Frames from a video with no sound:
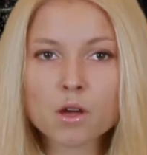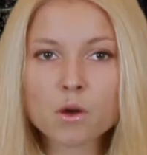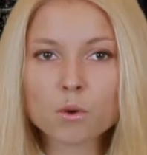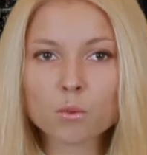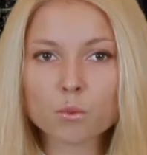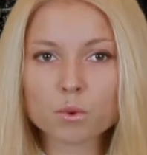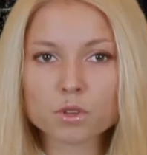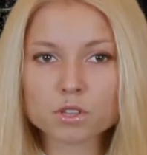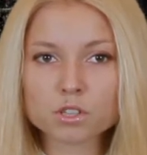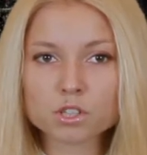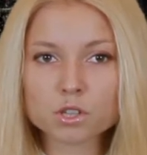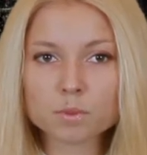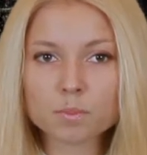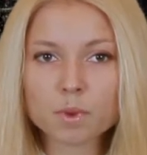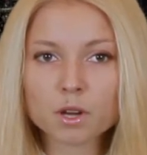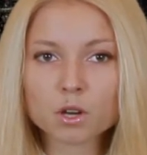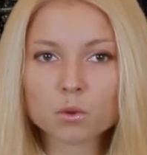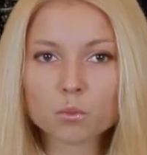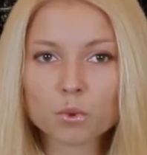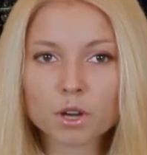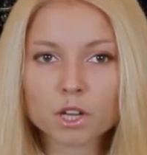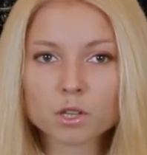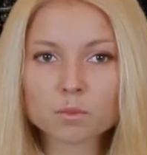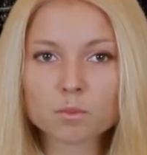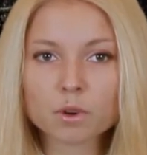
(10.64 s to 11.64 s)
with
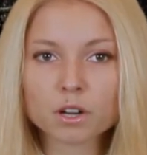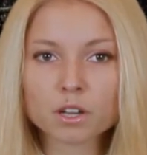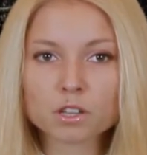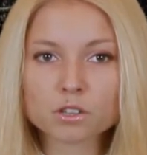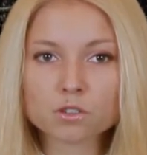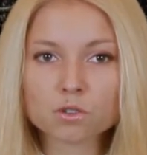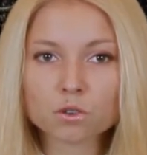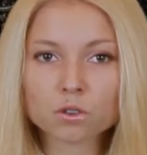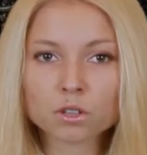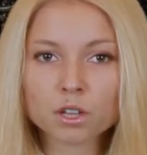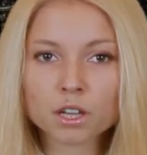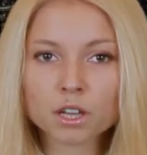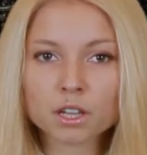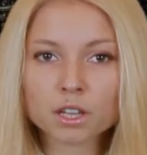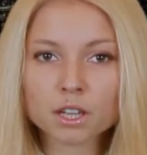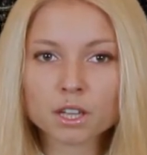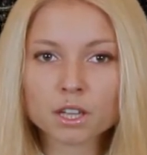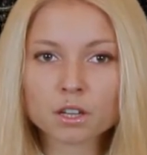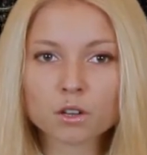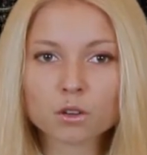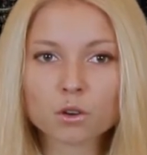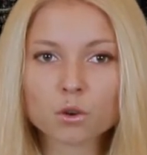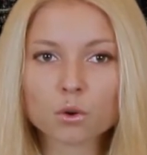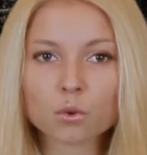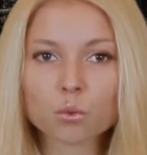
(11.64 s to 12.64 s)
Japan weighed by a stronger
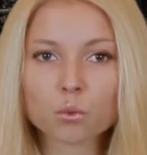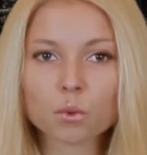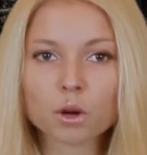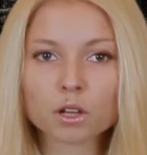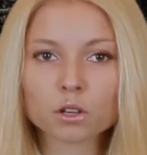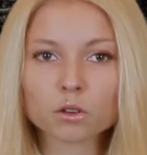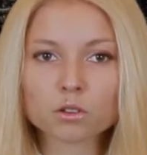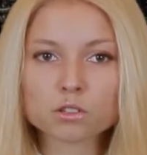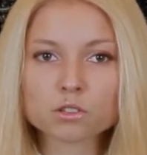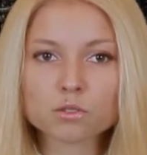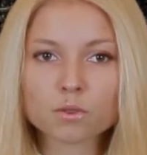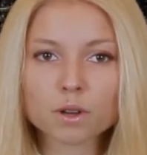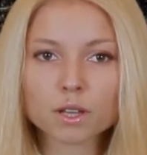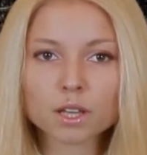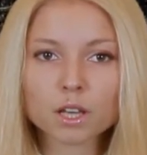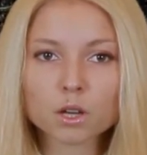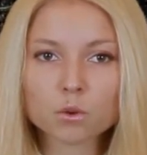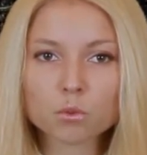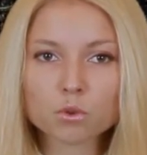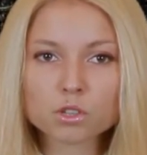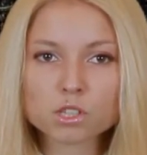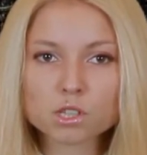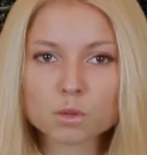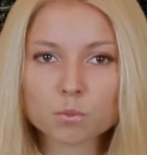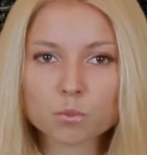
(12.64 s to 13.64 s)
yen, while Australia
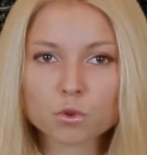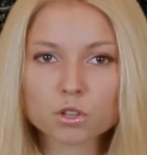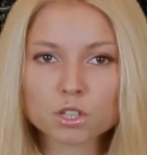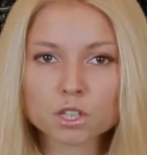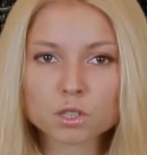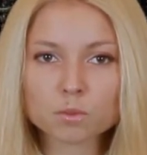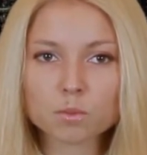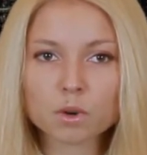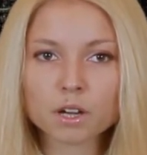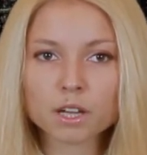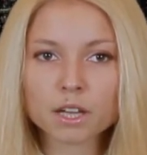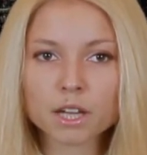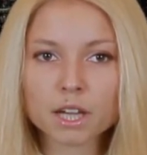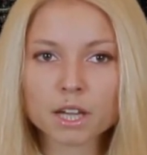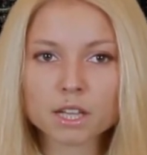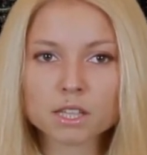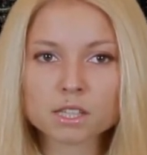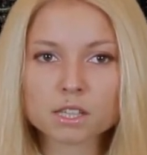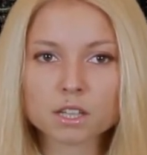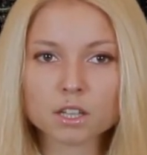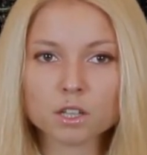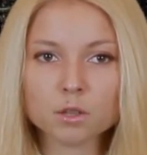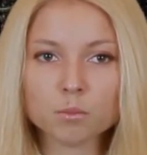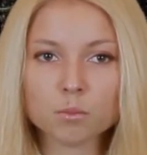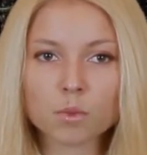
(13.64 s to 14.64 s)
was supported by
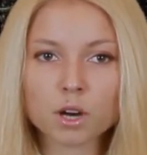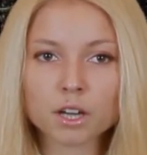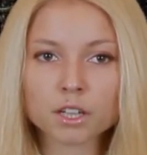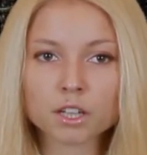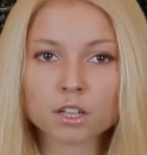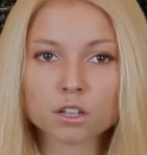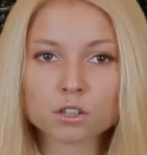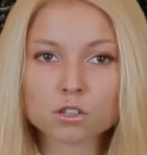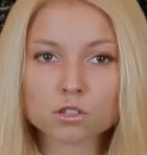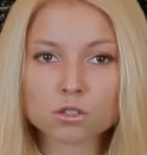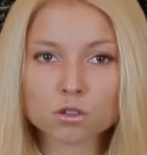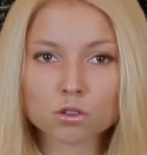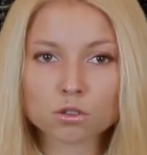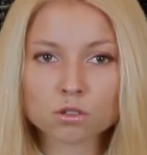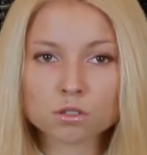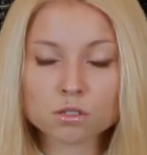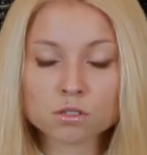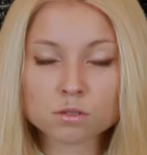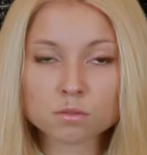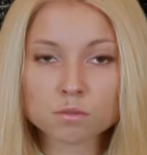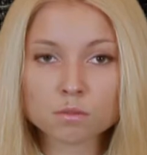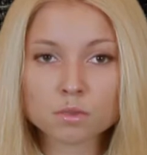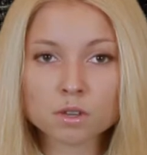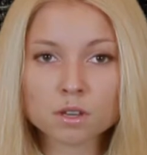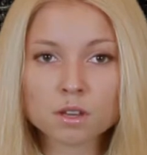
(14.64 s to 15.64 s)
gains in mining
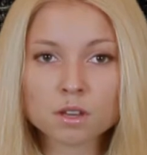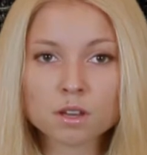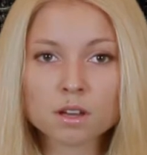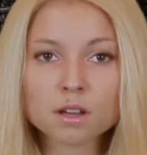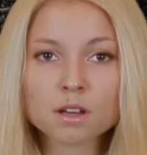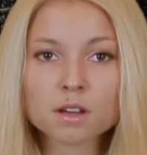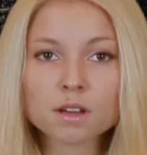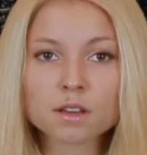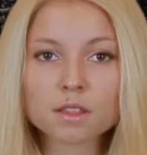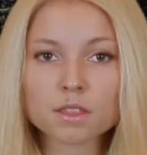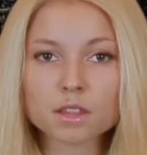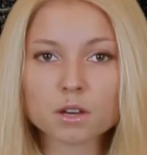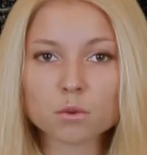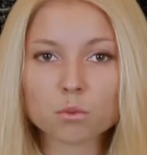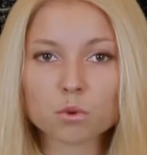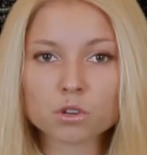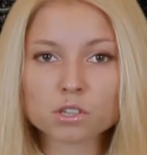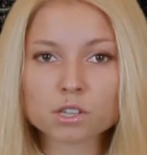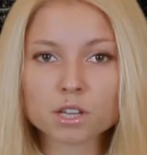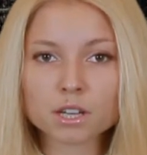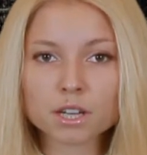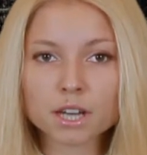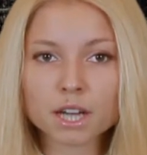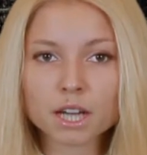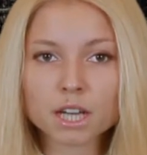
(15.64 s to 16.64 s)
stocks. There
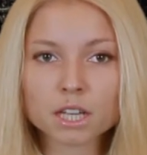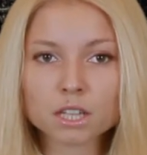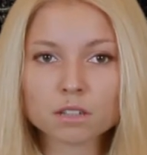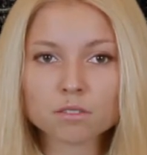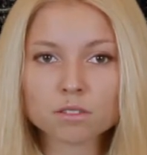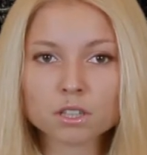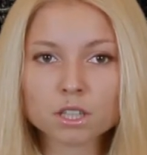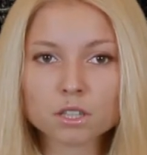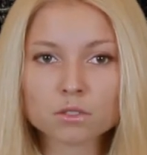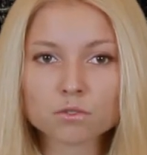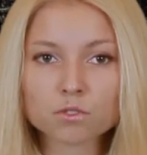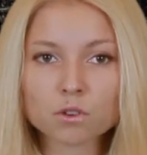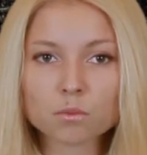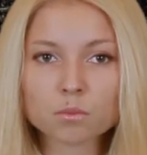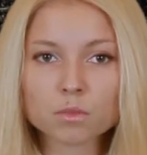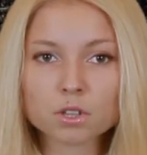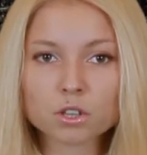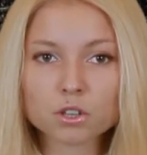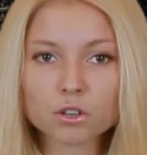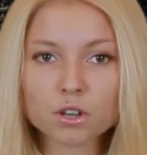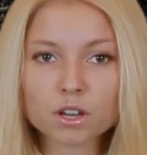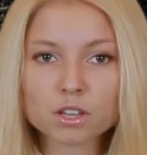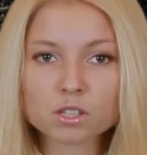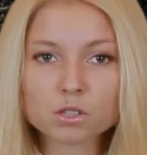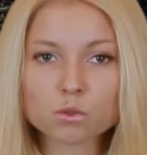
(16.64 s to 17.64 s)
was a negative lead from the
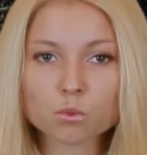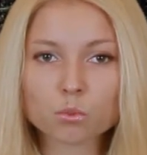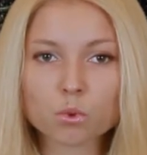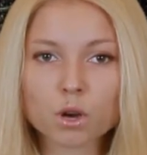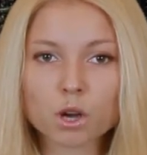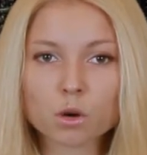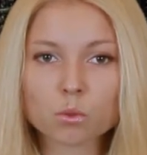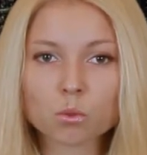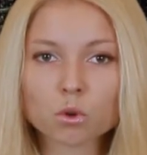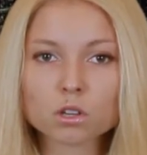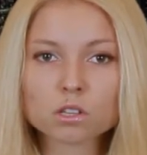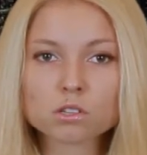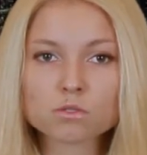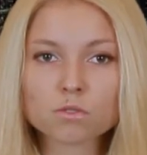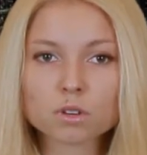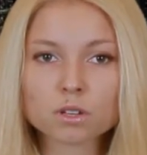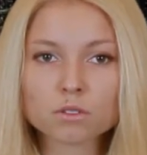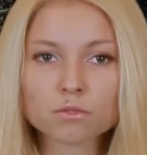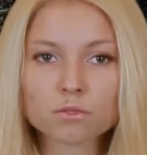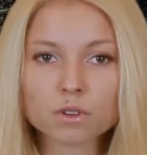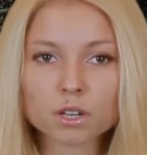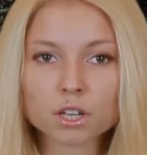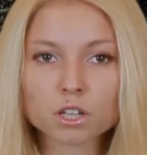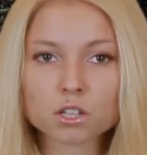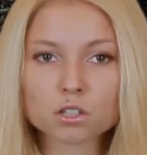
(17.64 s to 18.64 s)
US, where Wall
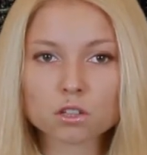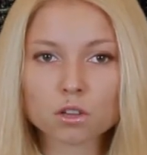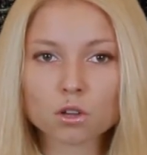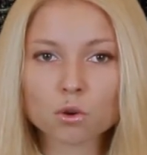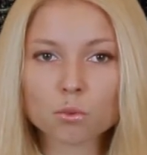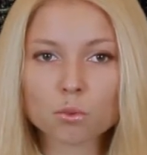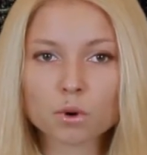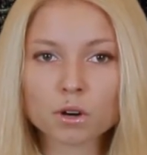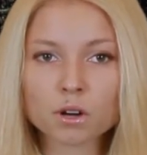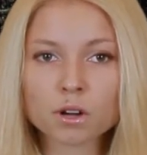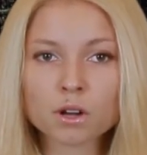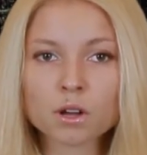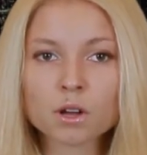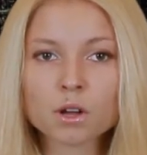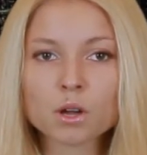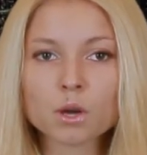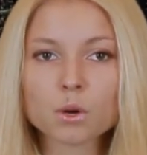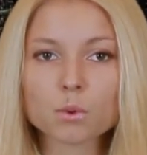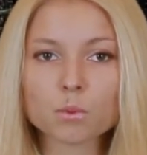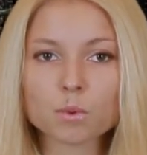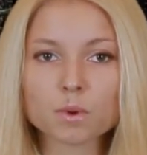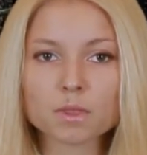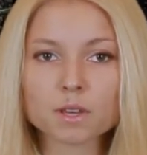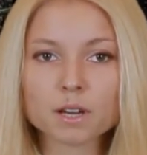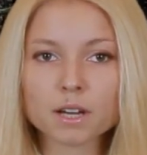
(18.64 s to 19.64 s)
Street finished lower,
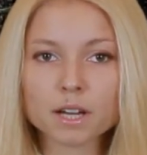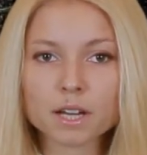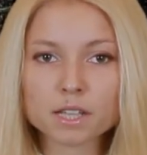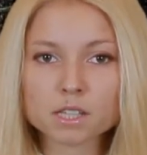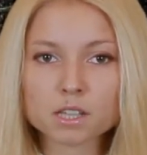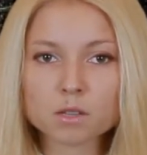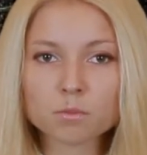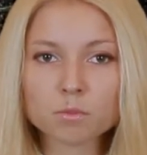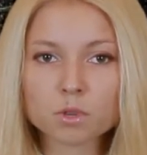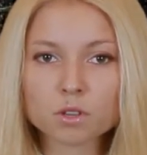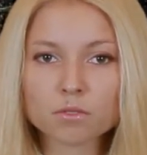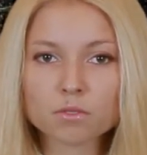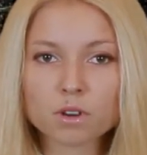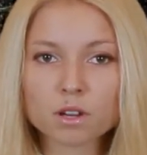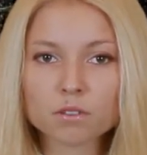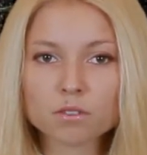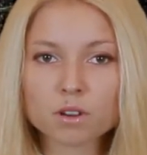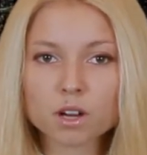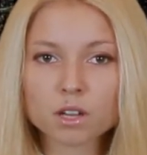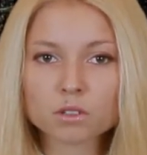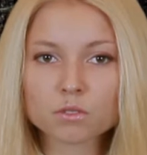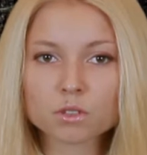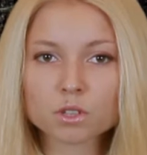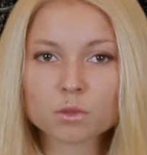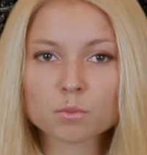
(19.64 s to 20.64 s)
with the S&P
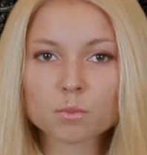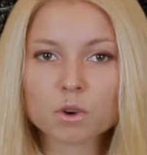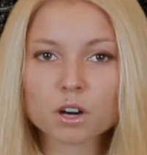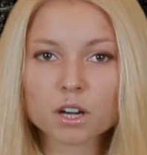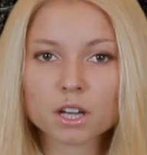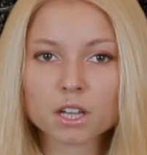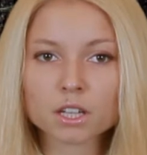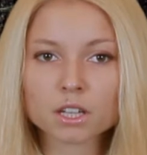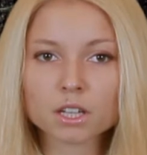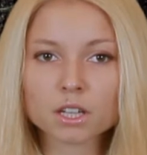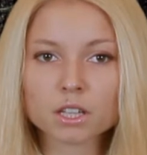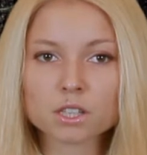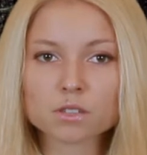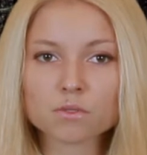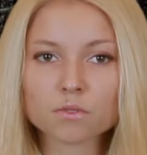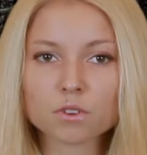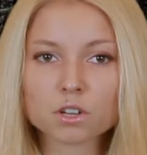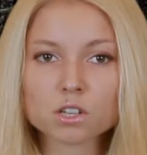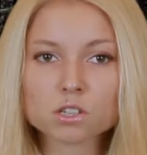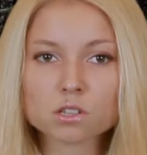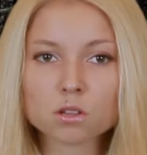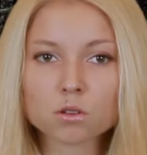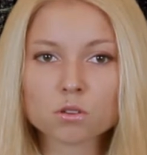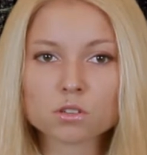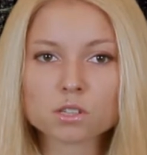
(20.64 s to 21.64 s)
500 marking its
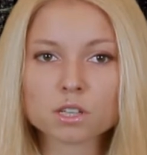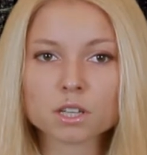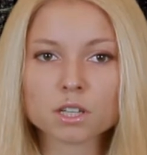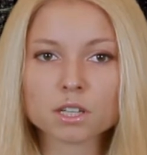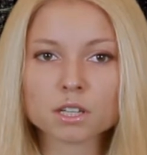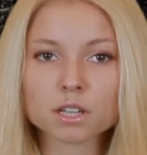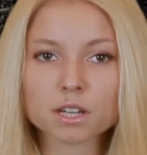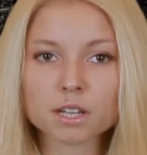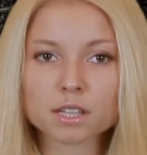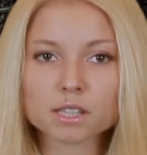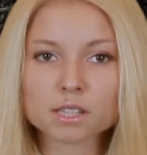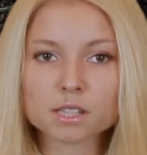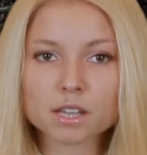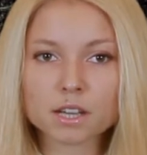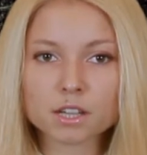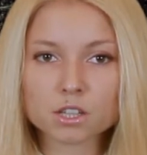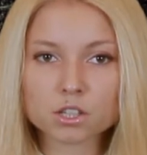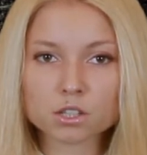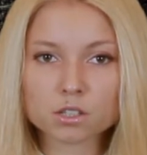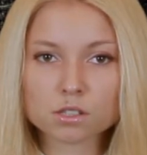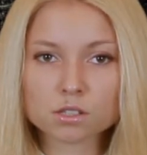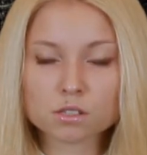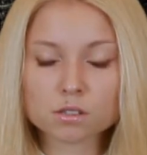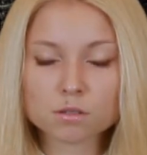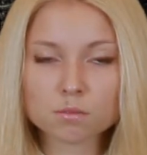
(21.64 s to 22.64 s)
first loss in 9
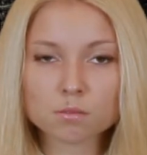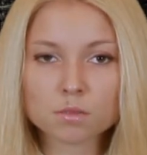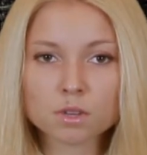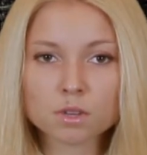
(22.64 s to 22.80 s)
sessions.